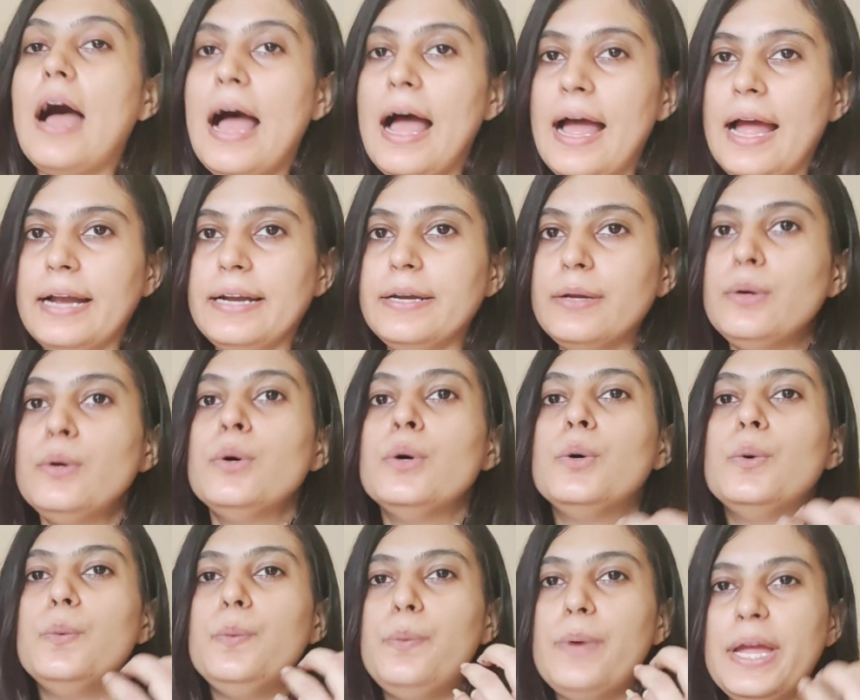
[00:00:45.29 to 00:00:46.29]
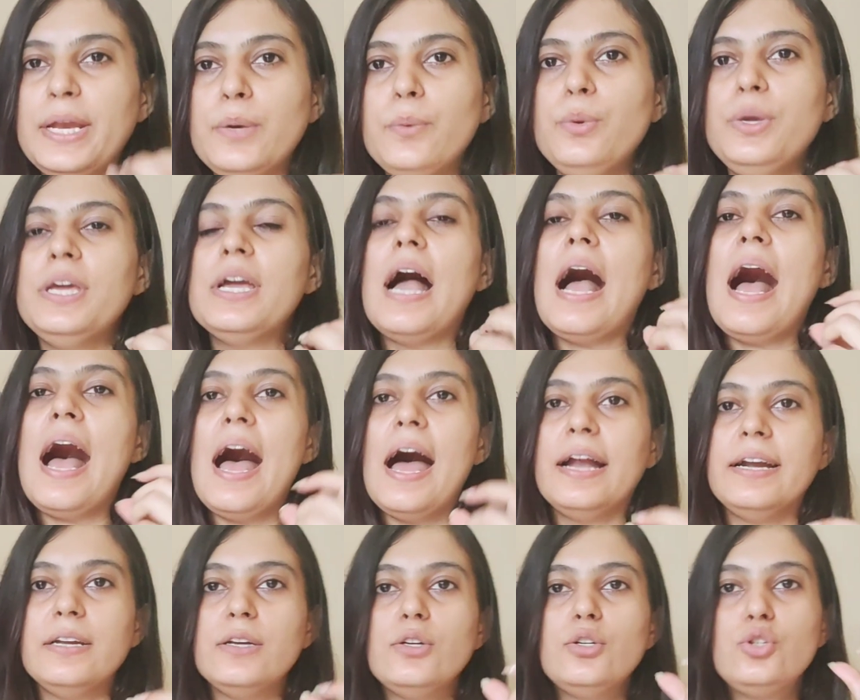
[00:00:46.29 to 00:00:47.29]
and when we
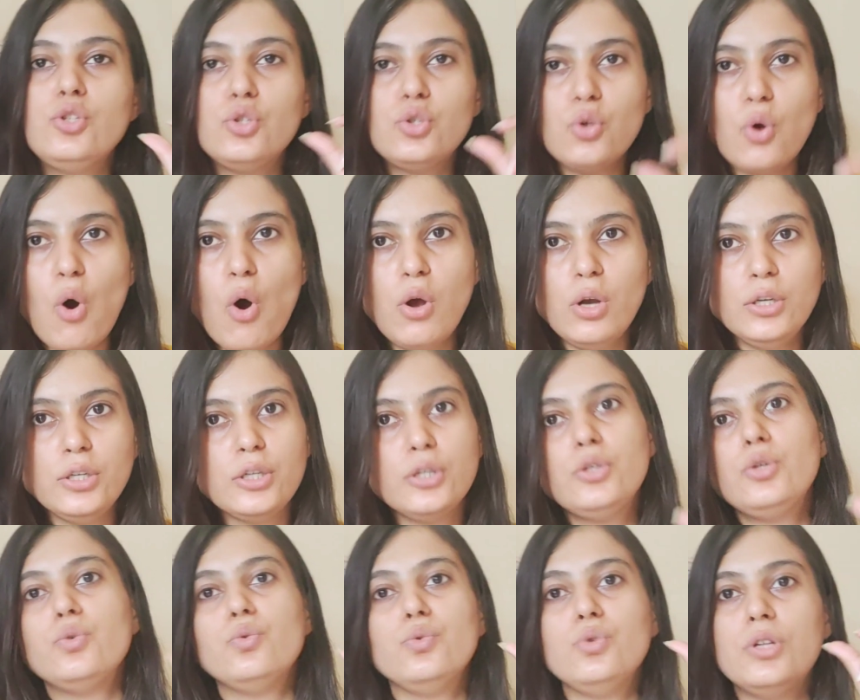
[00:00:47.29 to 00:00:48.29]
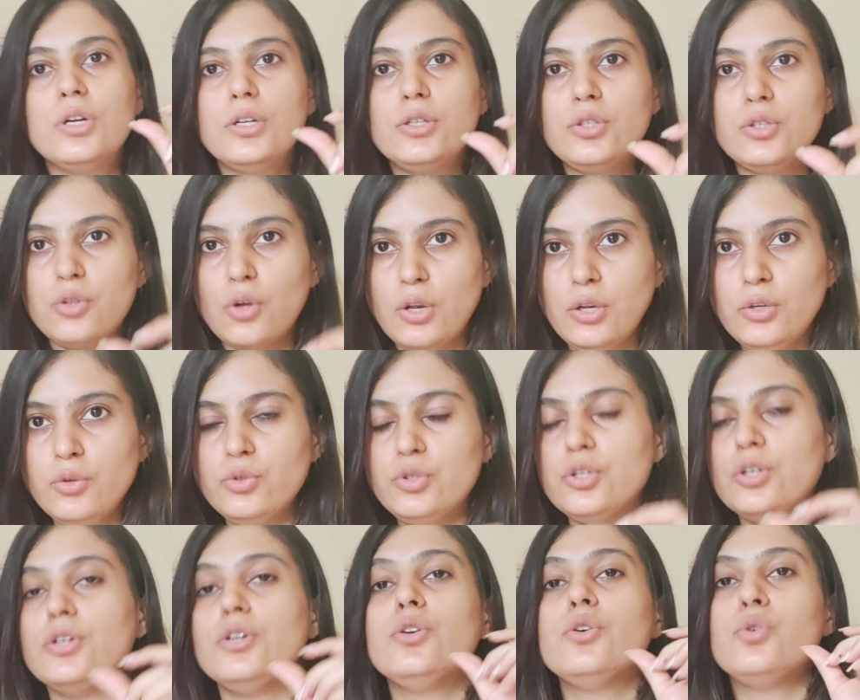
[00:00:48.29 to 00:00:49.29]
add salt to the
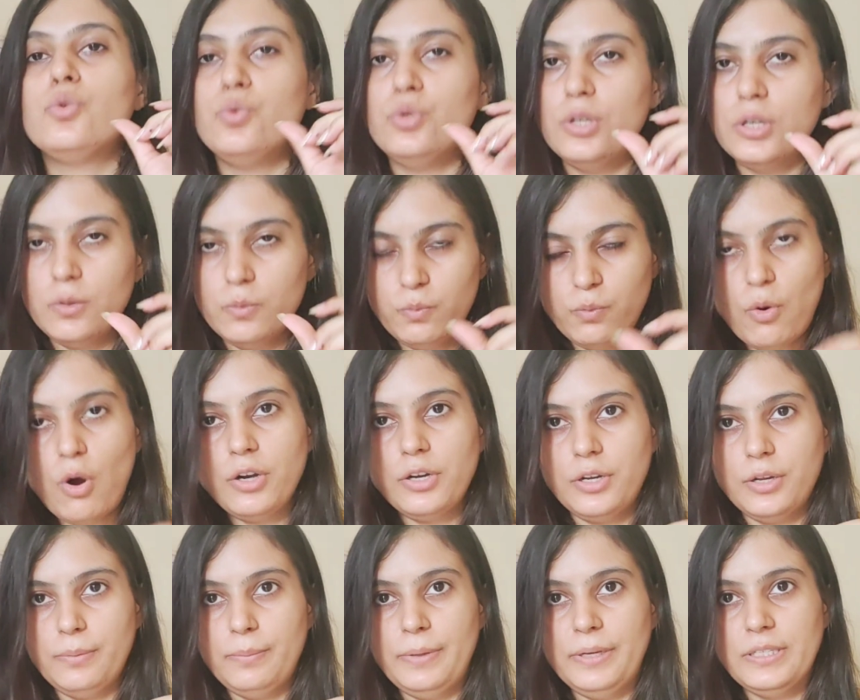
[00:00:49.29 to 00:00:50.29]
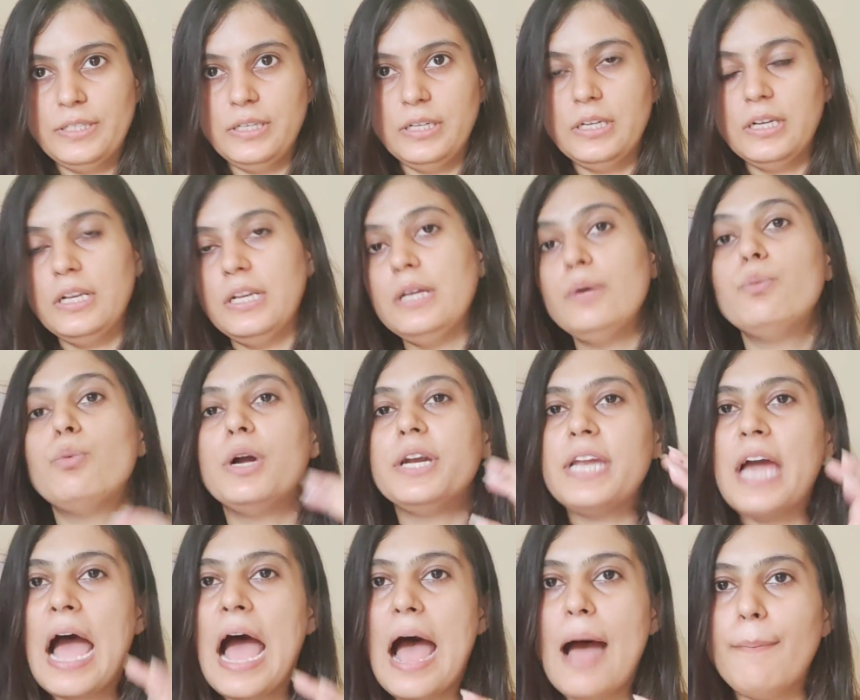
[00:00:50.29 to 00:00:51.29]
solution, to the water, basically
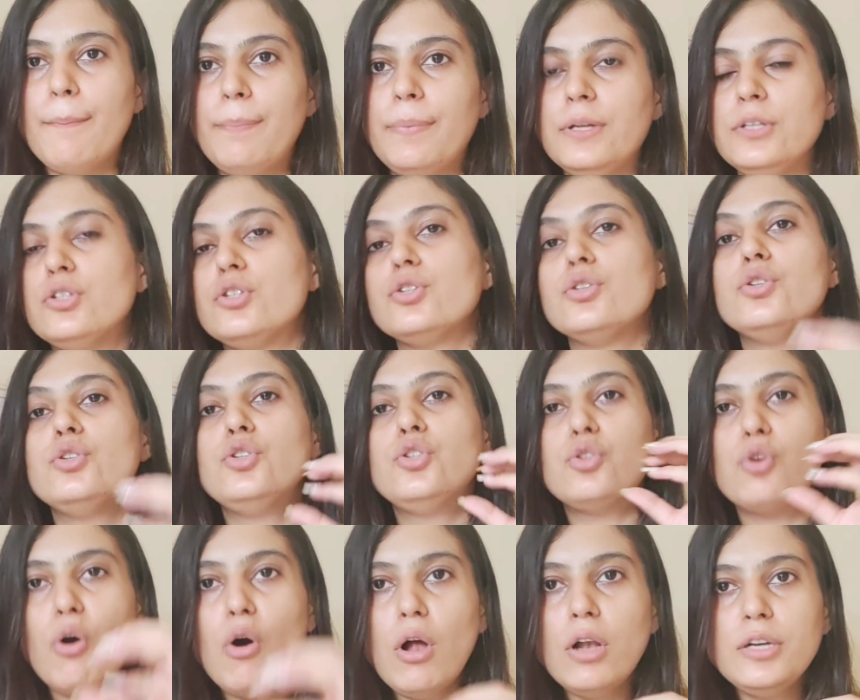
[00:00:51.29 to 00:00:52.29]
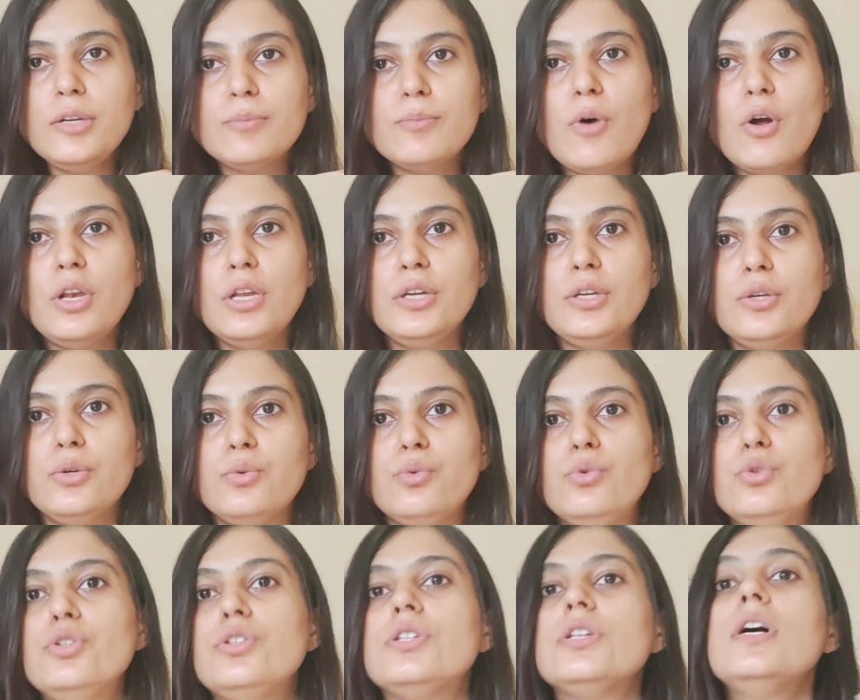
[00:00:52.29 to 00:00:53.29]
what happens, salt
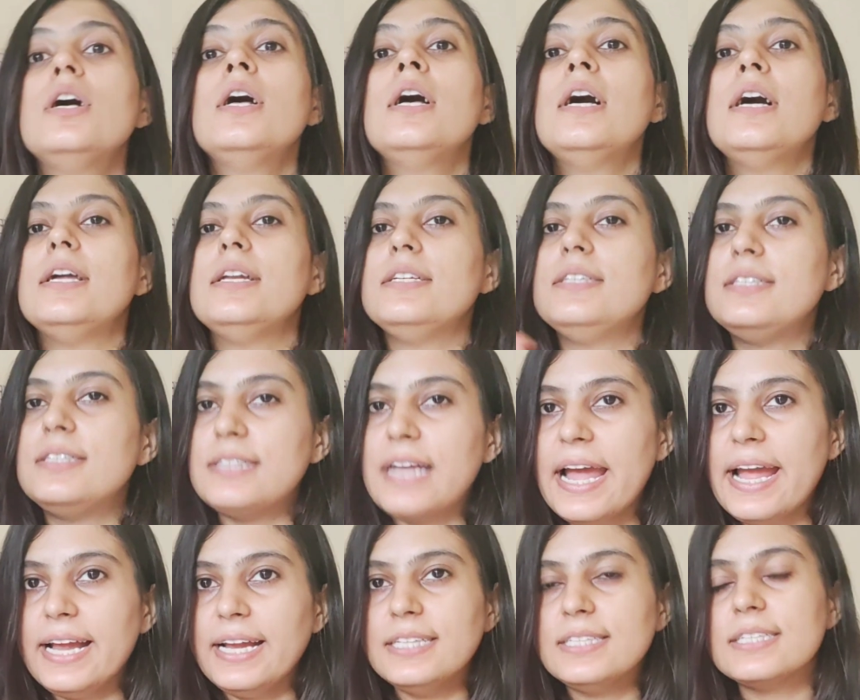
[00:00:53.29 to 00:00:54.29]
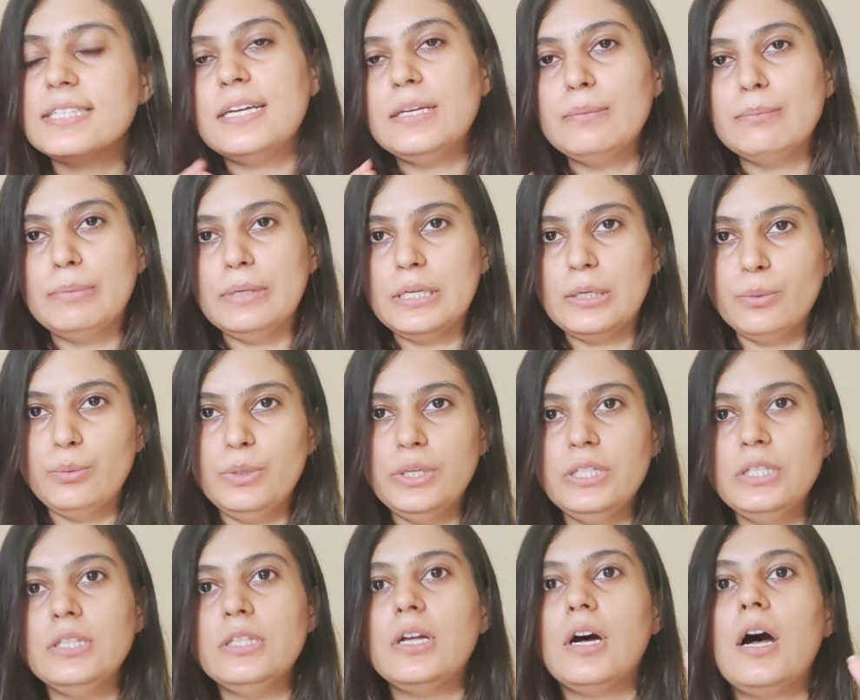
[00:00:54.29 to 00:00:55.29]
molecules resides in
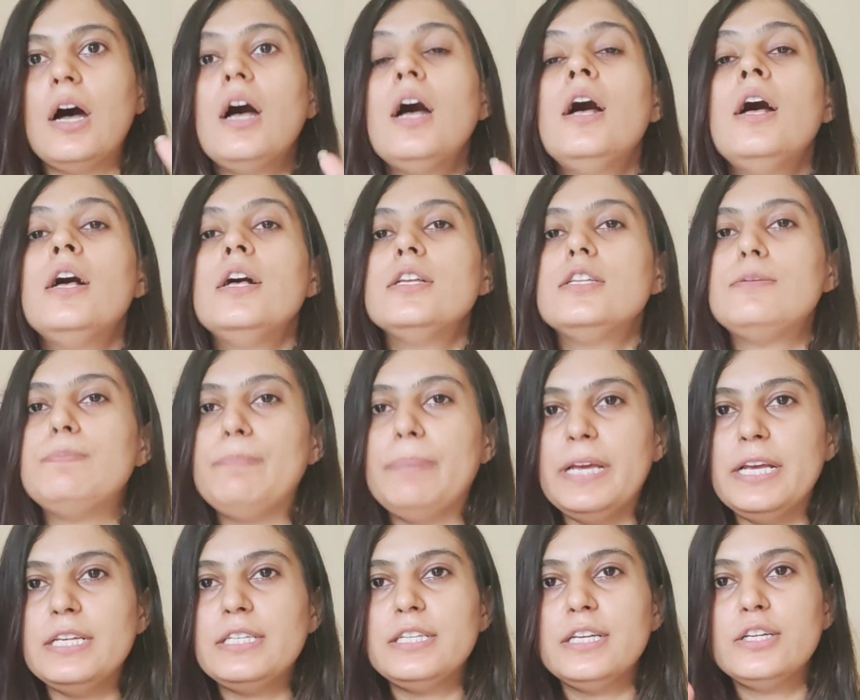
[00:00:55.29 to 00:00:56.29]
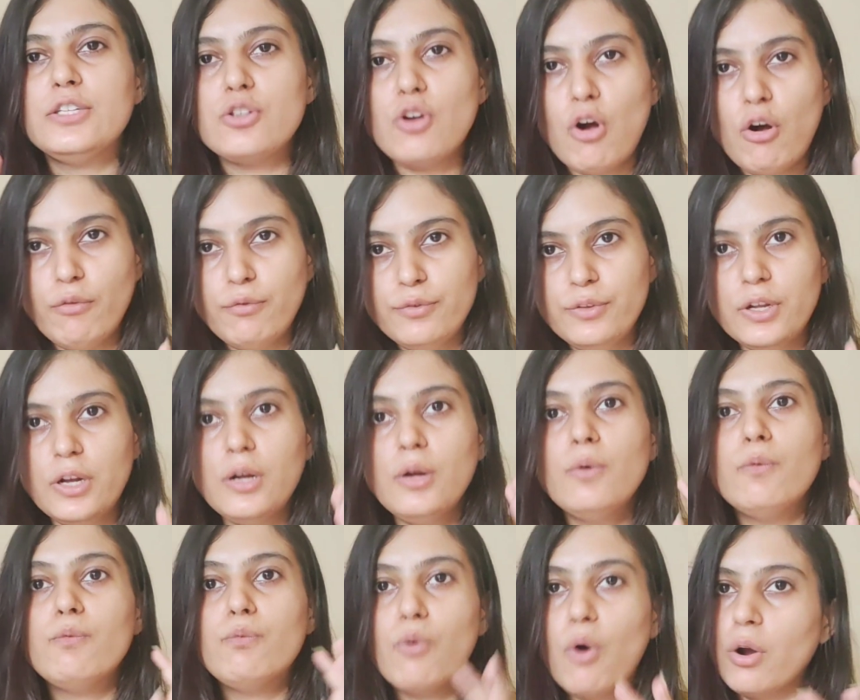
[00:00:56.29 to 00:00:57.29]
between the spaces of
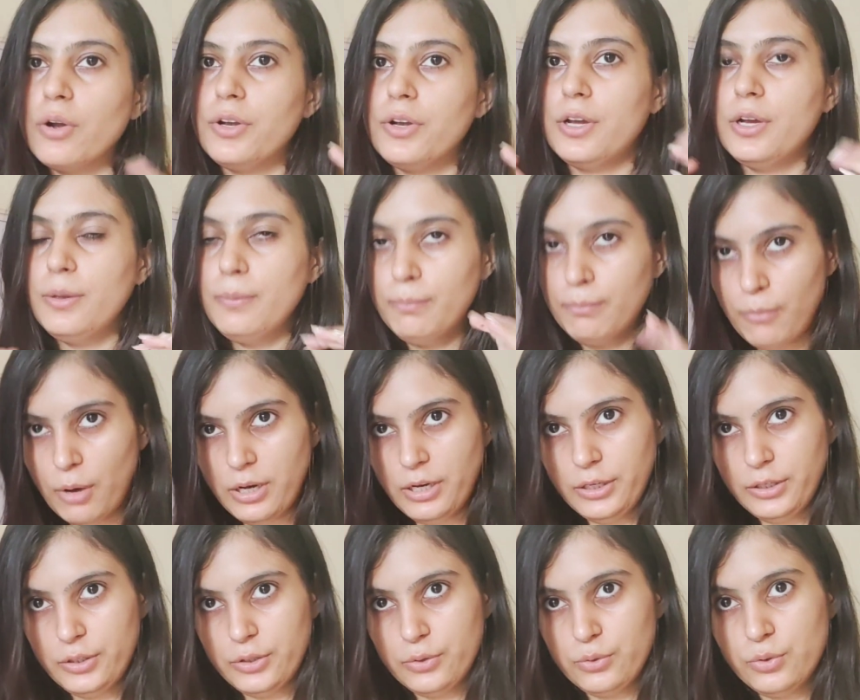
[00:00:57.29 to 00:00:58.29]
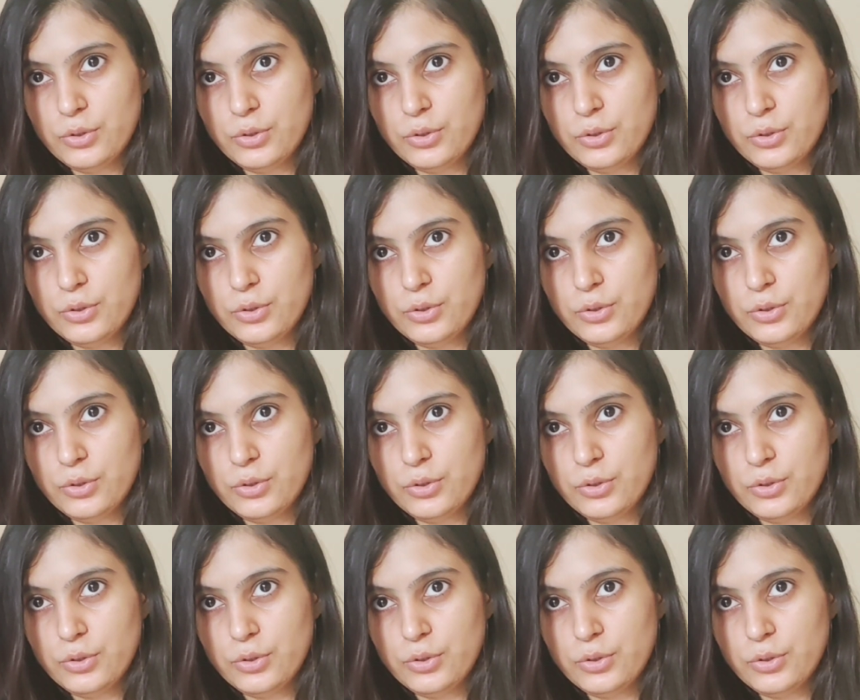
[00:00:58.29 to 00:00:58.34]
the water molecules.